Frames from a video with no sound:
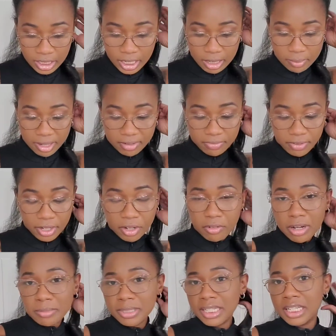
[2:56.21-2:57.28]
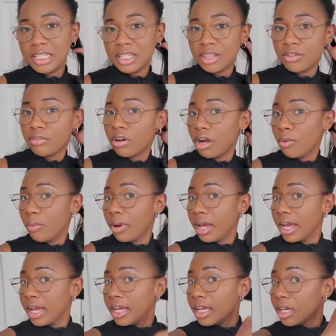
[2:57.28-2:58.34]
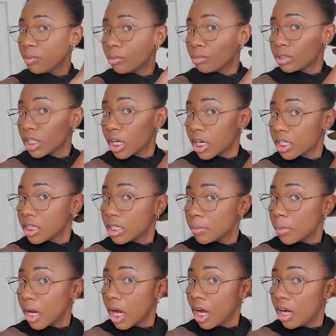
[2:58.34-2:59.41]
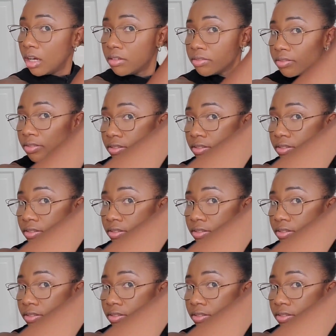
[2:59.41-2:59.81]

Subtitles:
and my finger rubs against it the wrong way, it will turn them off.